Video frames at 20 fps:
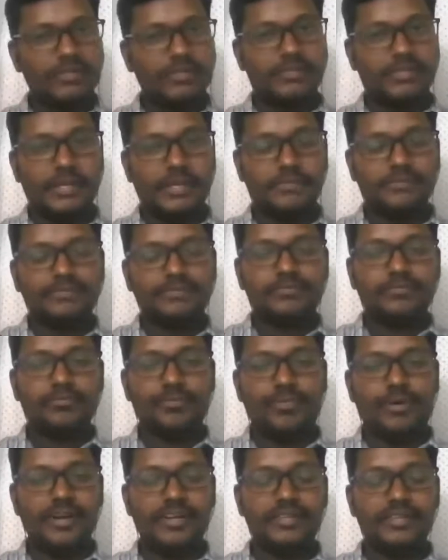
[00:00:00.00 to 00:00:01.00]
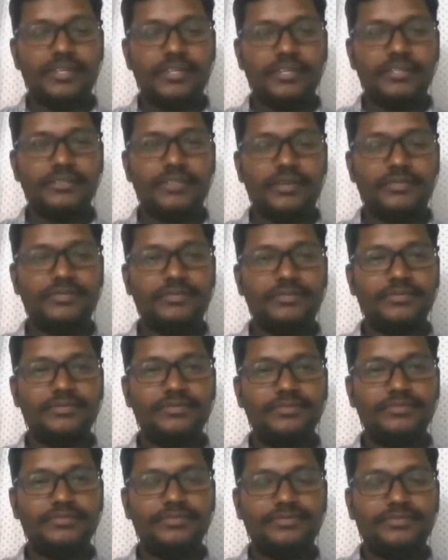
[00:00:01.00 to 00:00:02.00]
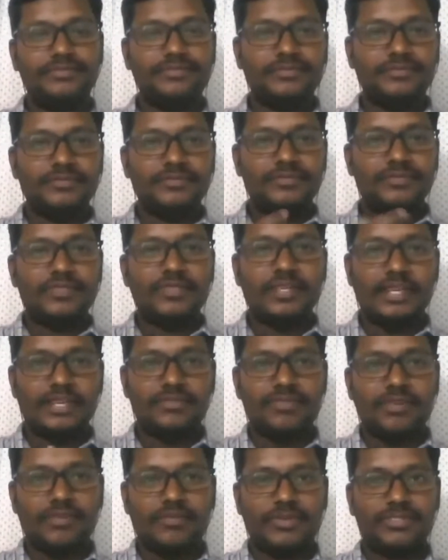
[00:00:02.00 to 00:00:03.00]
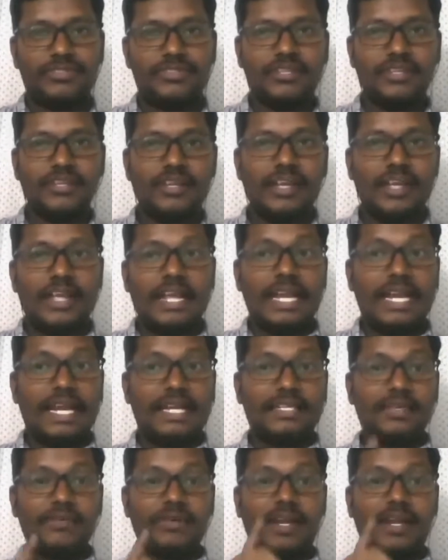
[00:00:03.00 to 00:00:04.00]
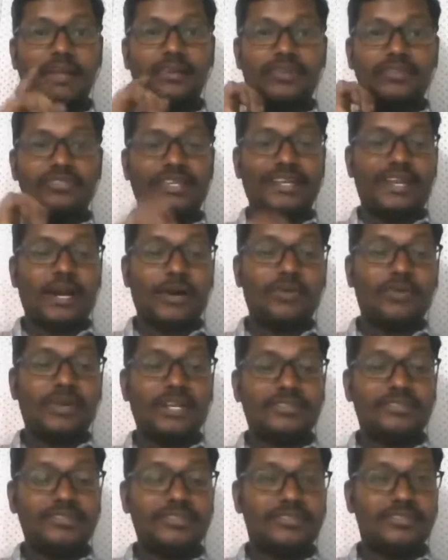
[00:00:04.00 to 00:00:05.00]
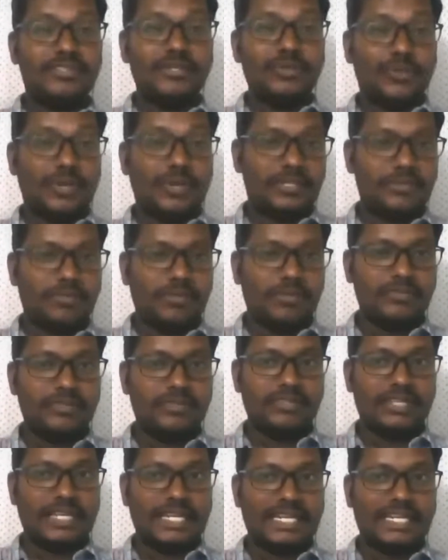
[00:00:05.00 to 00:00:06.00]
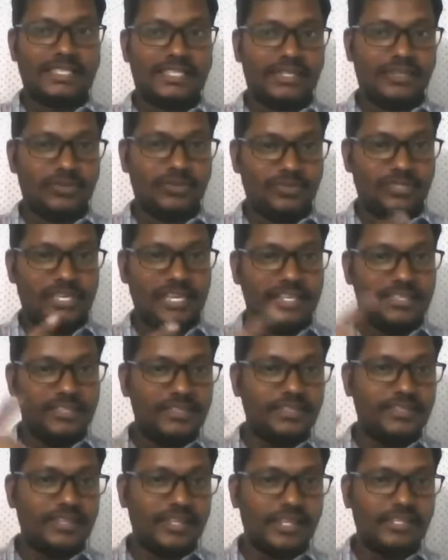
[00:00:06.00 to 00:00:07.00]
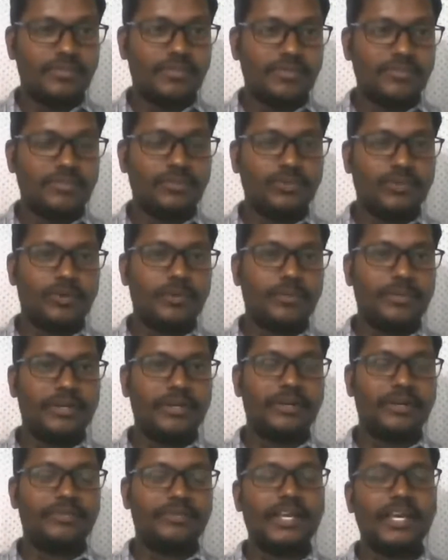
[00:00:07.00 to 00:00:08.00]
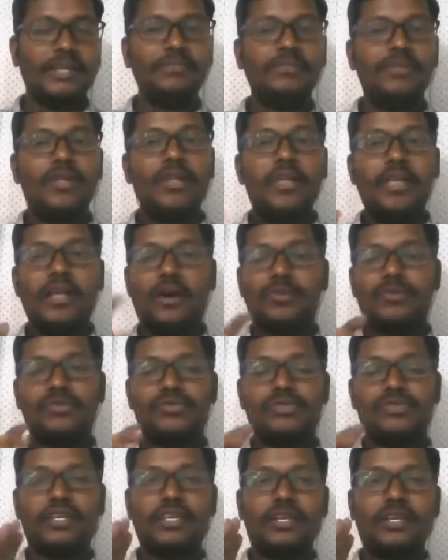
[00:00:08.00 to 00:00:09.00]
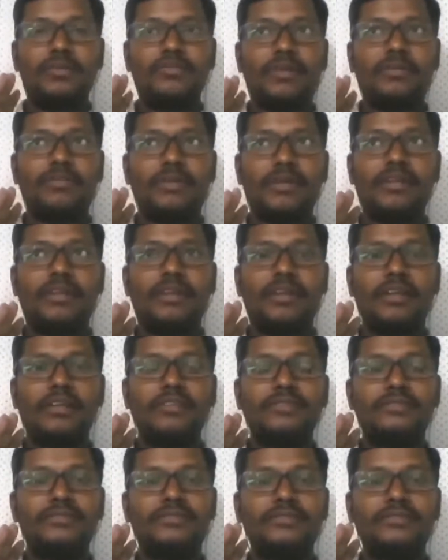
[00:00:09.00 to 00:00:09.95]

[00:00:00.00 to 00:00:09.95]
the same point, that is of extroversion, and they would like to check how consistent your responses are. Is it you changing the responses over a period of time, or you sticking to one particular